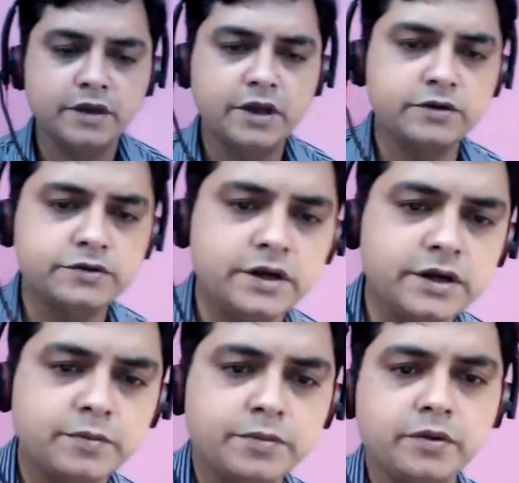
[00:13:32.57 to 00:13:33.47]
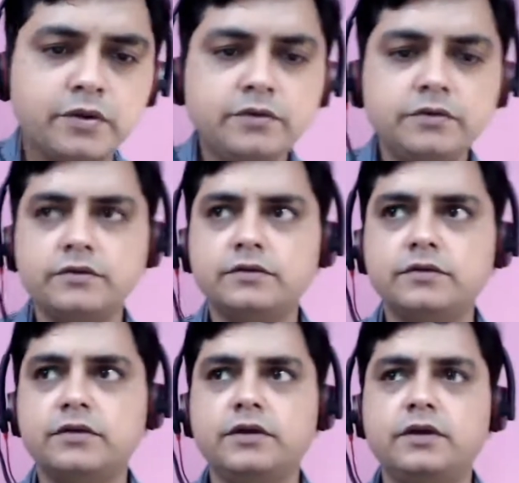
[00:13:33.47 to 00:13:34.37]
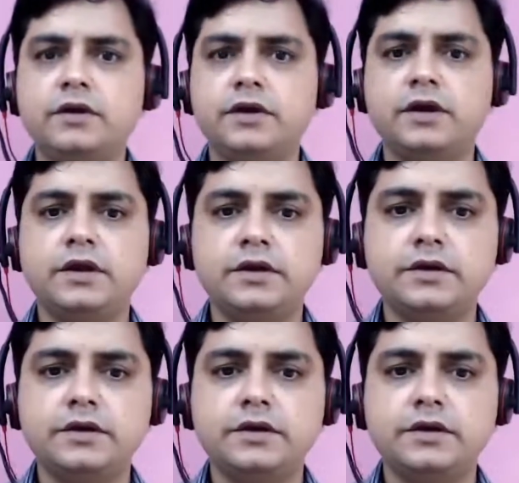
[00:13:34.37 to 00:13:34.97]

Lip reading: and start tapping on, and